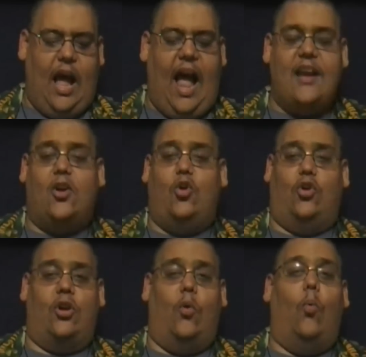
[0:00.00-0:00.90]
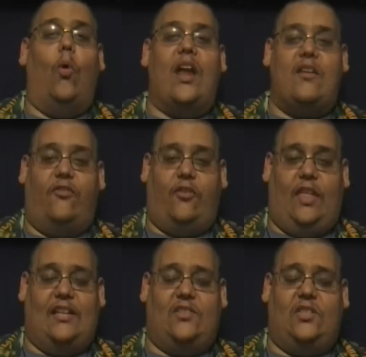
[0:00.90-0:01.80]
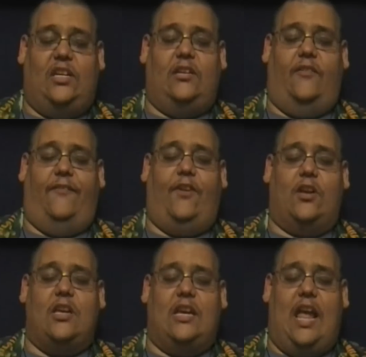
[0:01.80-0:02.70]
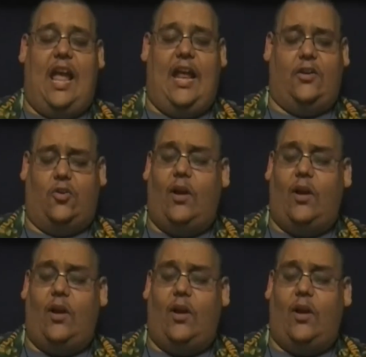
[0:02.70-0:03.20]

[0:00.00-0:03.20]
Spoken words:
I couldn't wait for that scene to fucking end.